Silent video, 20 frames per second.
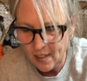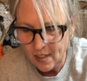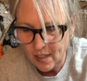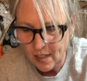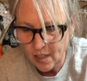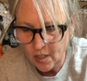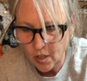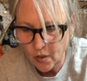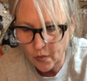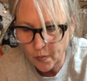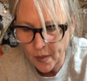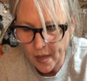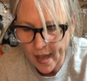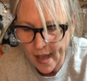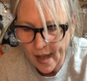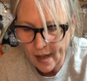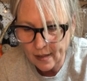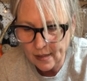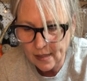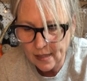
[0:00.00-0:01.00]
We go from the
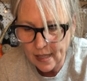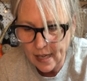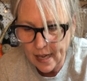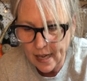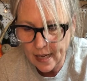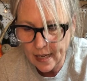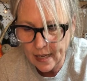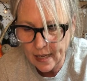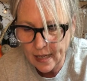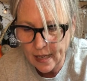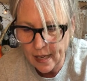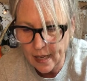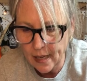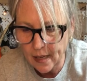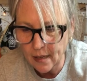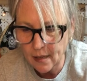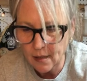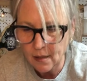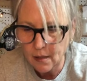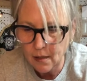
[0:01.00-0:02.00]
outside
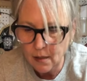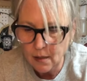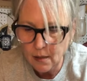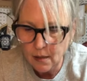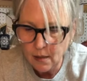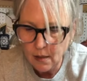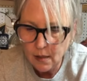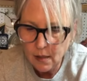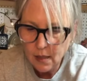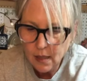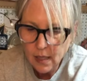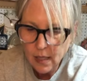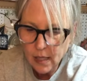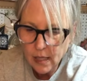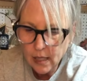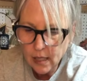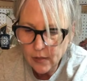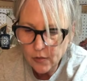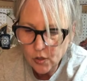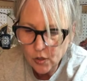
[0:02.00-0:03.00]
in, and
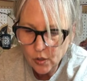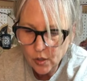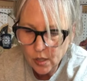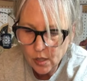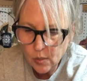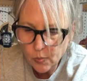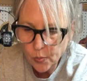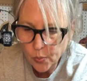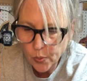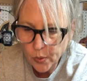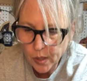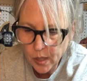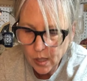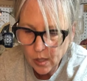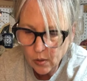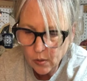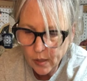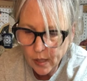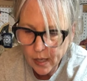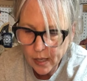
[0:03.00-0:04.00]
it gives you these pretty
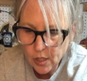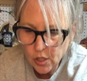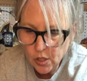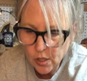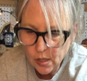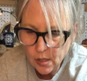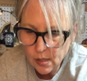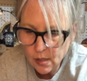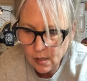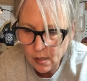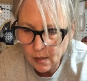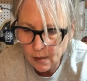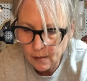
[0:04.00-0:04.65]
little edges.